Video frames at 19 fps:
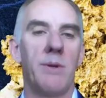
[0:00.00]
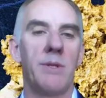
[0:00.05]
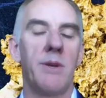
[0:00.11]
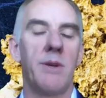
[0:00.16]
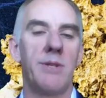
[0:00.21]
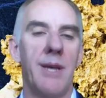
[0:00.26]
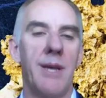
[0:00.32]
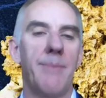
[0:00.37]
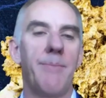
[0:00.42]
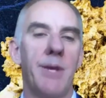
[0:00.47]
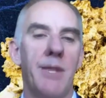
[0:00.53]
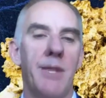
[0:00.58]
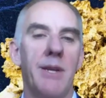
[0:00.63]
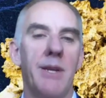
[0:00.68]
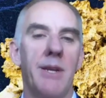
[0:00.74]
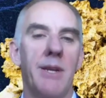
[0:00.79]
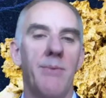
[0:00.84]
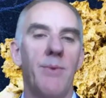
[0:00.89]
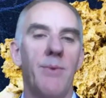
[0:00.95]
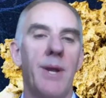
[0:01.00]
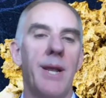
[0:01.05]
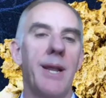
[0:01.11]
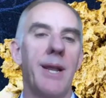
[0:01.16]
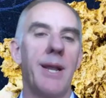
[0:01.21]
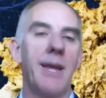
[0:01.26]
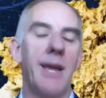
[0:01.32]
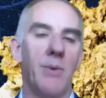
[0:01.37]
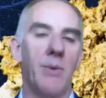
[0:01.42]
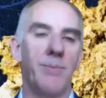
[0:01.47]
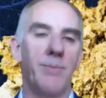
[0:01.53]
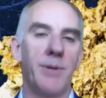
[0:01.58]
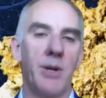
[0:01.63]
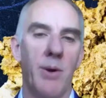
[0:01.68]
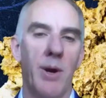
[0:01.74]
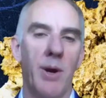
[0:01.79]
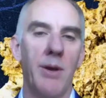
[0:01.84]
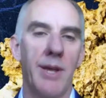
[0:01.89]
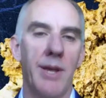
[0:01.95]
So something that can really help to
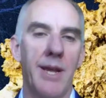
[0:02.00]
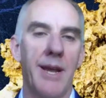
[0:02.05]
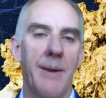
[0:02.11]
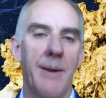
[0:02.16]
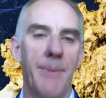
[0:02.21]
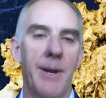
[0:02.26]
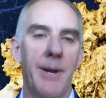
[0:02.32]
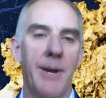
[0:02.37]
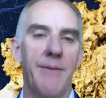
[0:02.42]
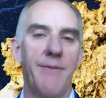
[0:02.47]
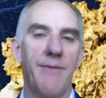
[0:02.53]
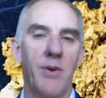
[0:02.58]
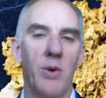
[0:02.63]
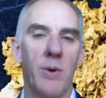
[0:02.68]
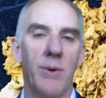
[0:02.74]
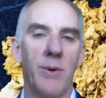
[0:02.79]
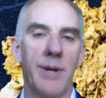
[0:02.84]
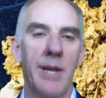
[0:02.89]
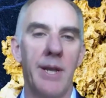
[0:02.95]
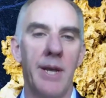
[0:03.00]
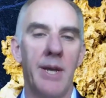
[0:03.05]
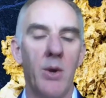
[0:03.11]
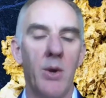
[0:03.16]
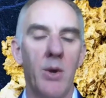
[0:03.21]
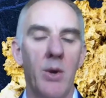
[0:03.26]
grow the company forward,